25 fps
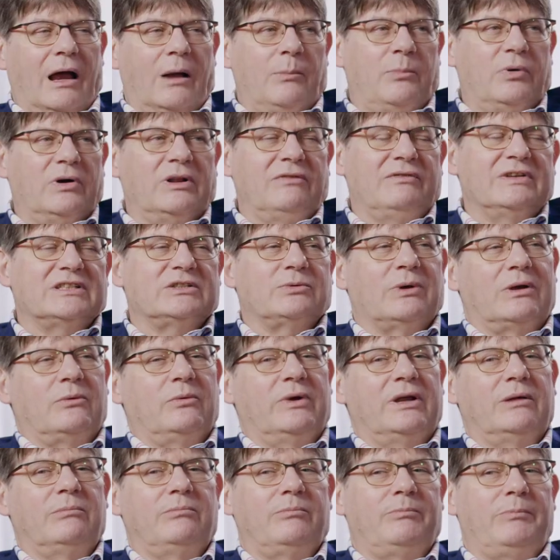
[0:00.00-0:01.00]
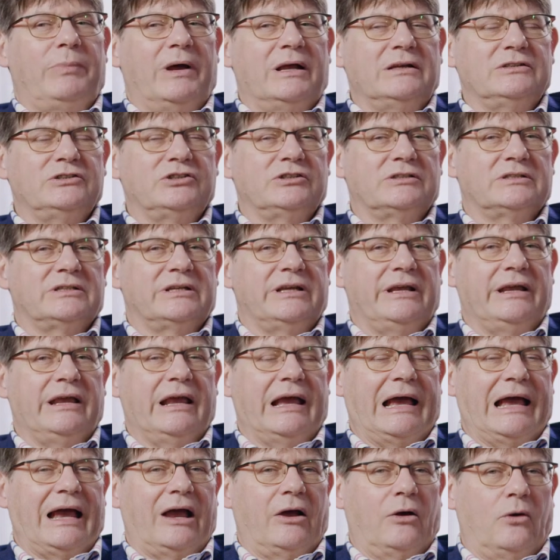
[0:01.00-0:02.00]
Put it this way, we're
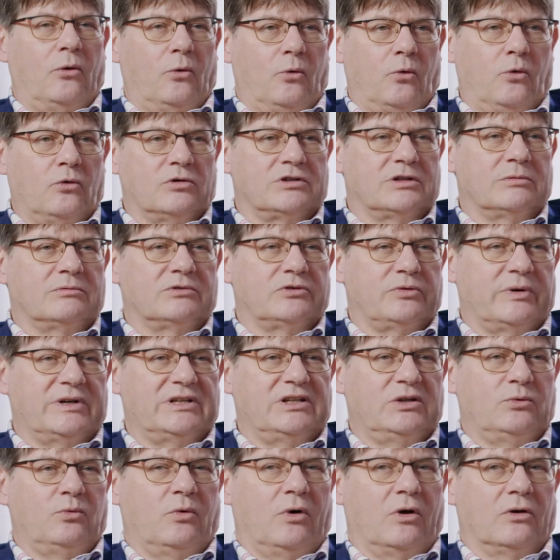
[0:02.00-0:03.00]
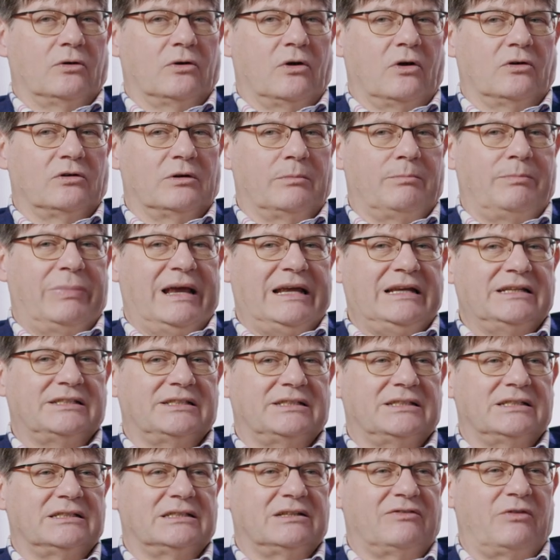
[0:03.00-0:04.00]
budgeting our autumn 21 on the
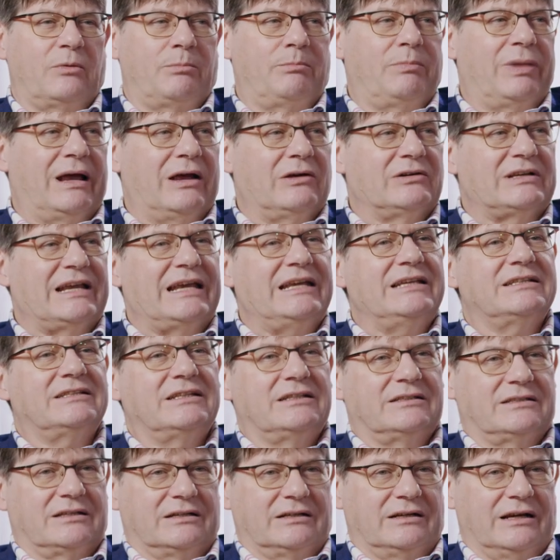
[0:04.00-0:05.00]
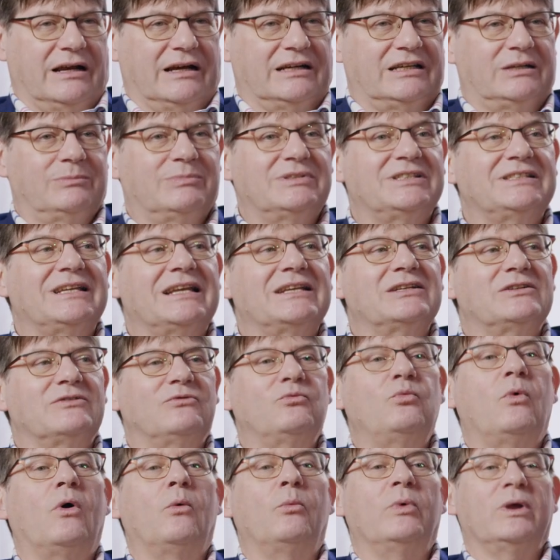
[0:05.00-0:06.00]
basis of about 80 to 90%
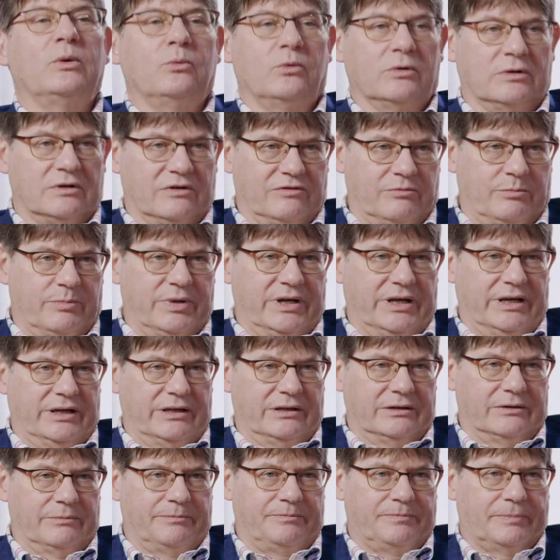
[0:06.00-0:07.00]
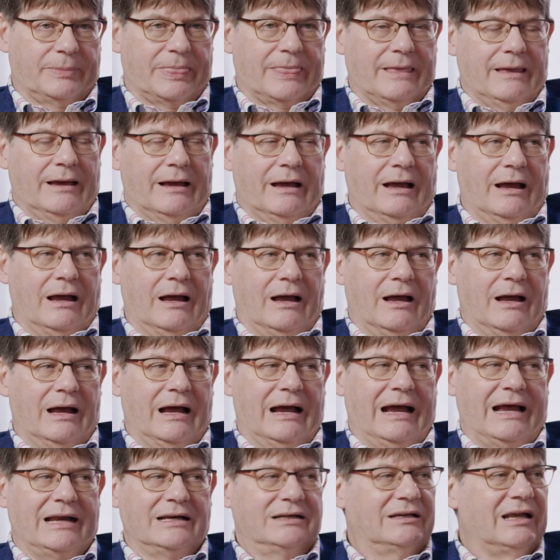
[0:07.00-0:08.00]
of what we would have been.
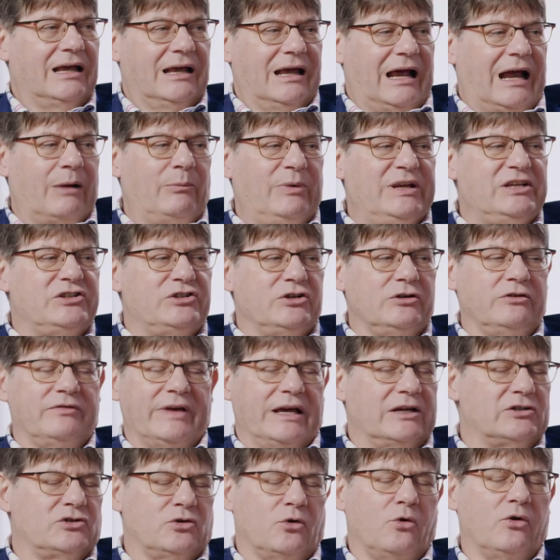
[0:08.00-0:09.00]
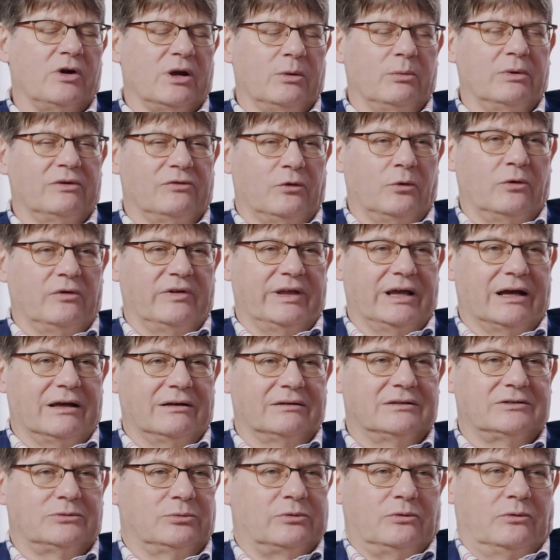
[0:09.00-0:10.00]
And we do that talking with all
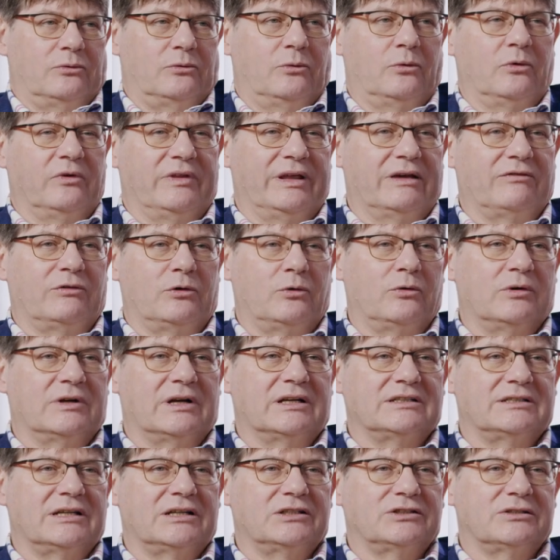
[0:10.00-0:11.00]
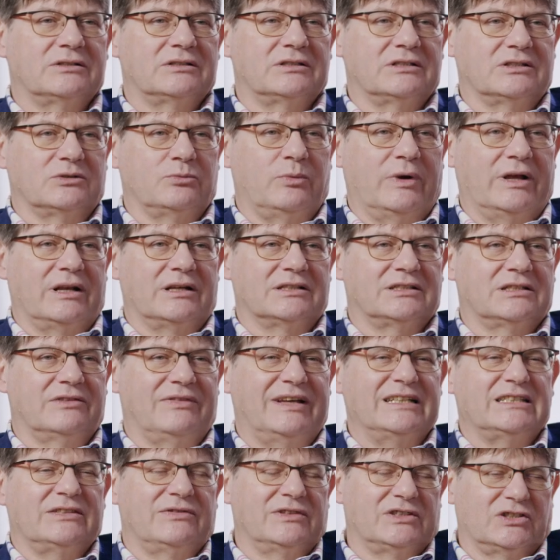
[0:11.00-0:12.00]
the other organisations as well. So
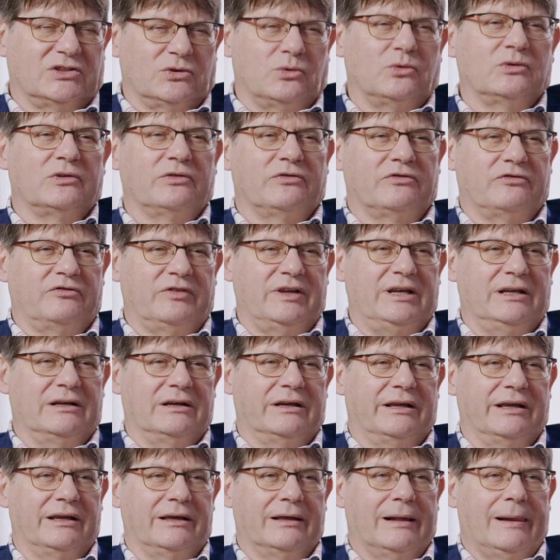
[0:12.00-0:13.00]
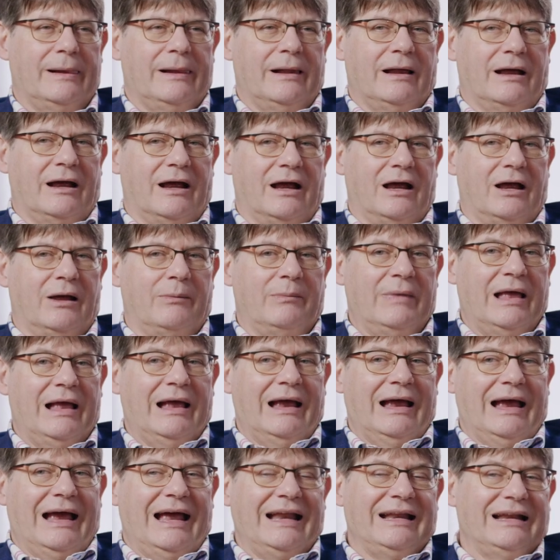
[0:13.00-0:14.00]
that's the sort of feeling.
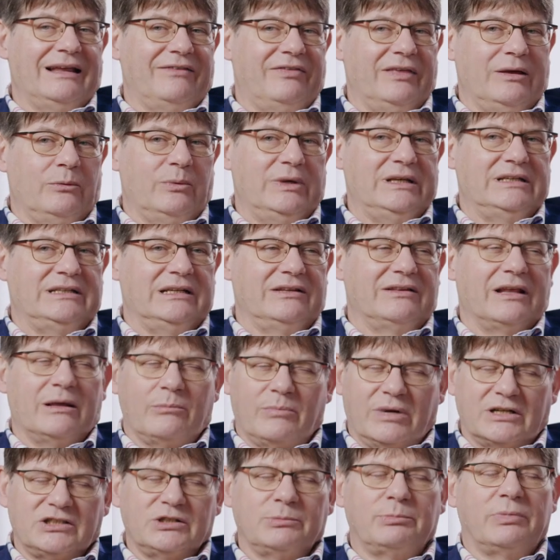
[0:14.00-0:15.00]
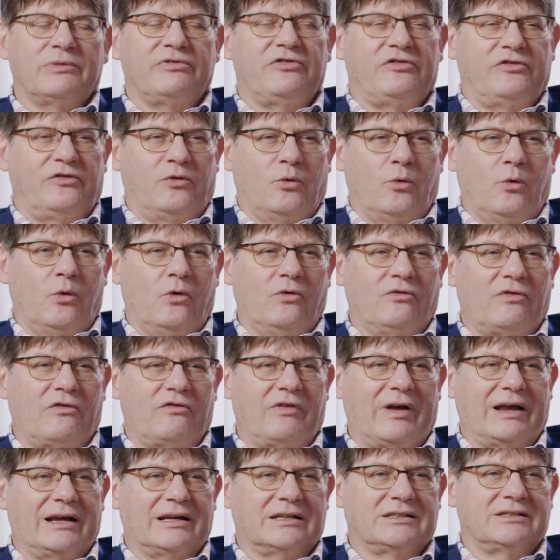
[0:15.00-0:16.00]
And I think we did that budget before the
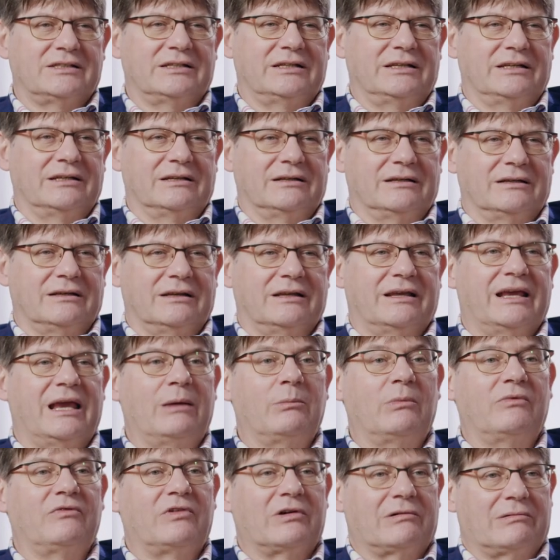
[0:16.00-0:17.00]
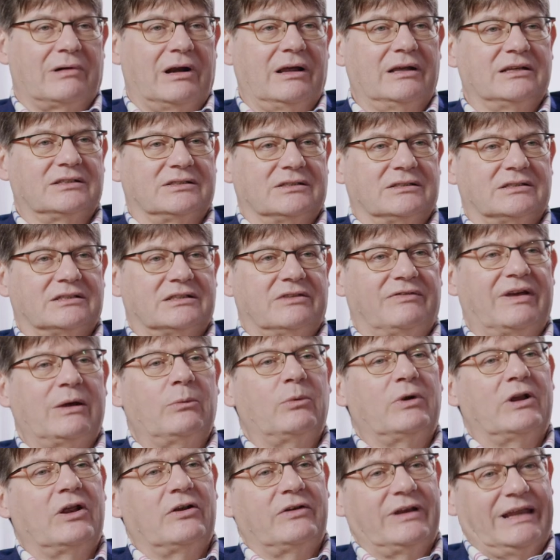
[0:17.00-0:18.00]
vaccine came on the horizon, so that
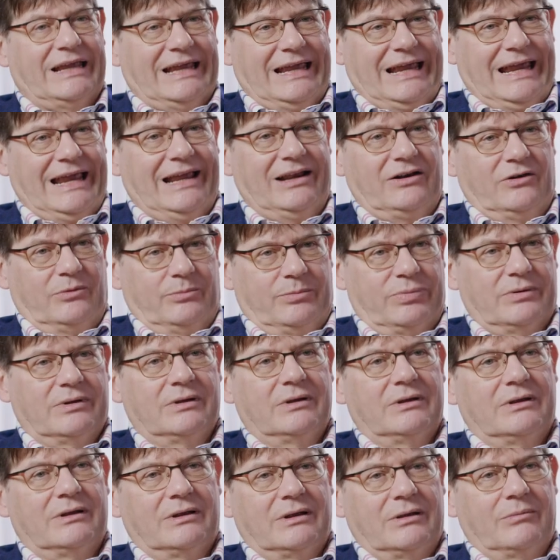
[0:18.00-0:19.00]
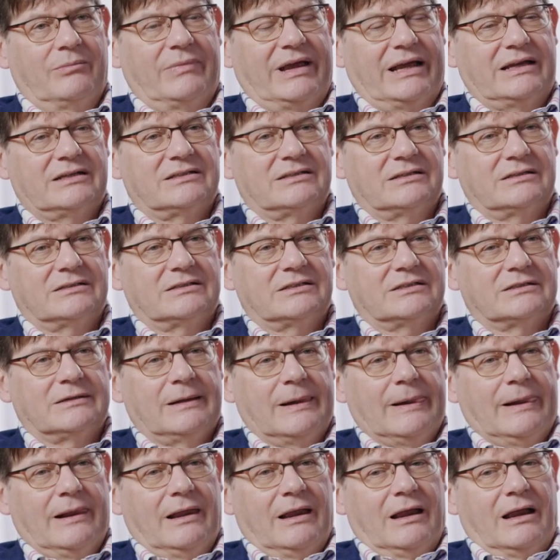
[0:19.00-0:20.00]
will only help matters.
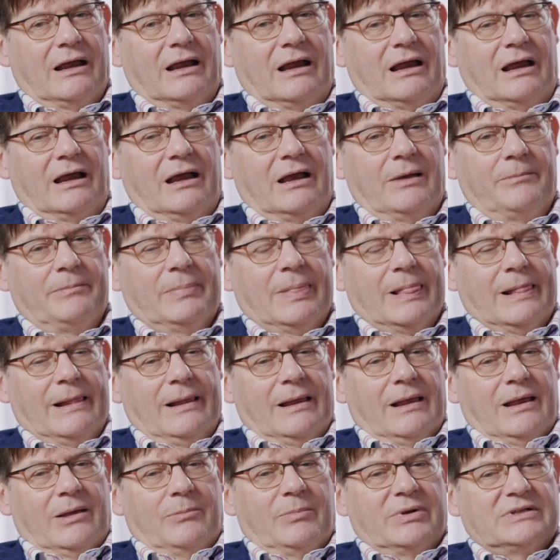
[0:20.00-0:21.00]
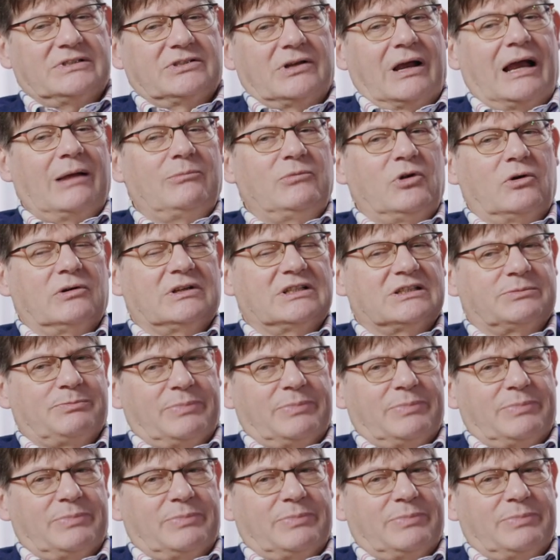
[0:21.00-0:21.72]
But so I'm not as